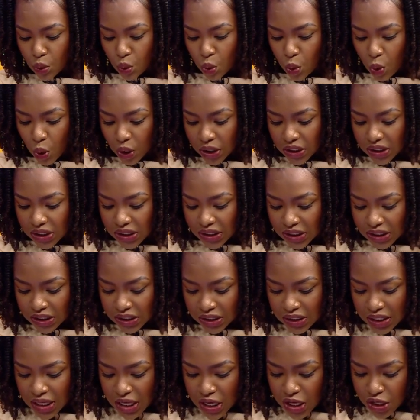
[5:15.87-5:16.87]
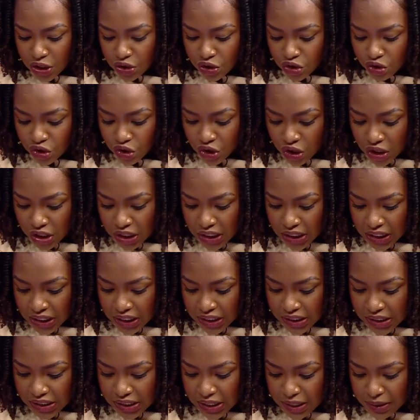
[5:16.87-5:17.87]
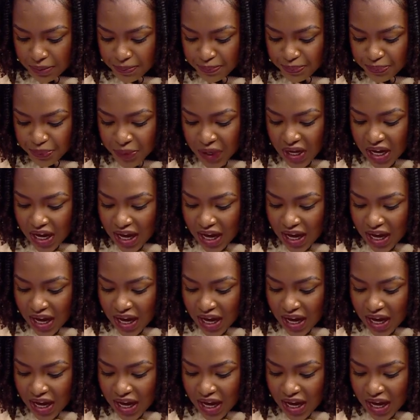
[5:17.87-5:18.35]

quality journalism."